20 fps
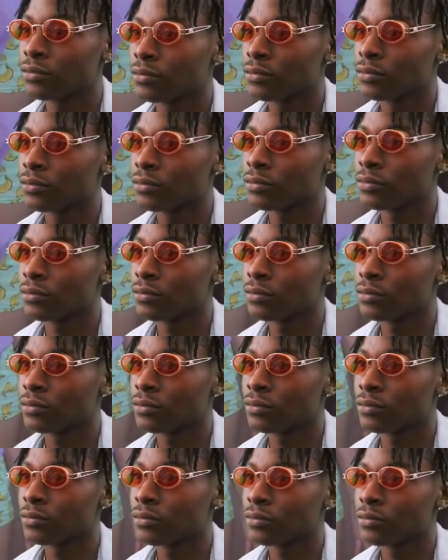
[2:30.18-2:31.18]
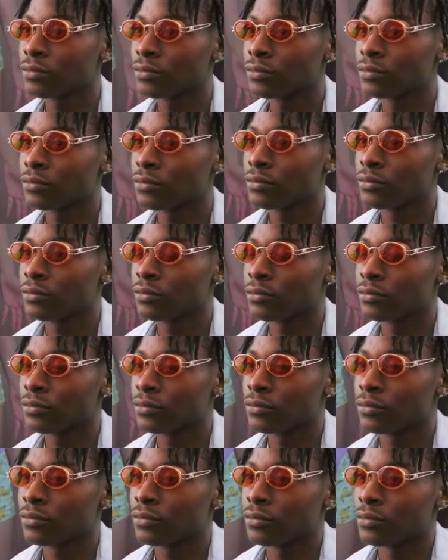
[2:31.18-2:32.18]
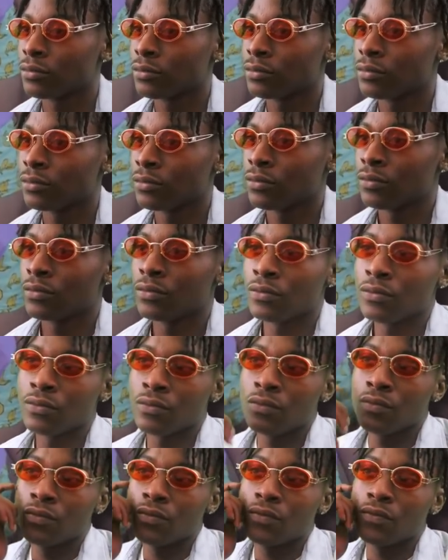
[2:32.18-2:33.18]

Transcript: [no speech]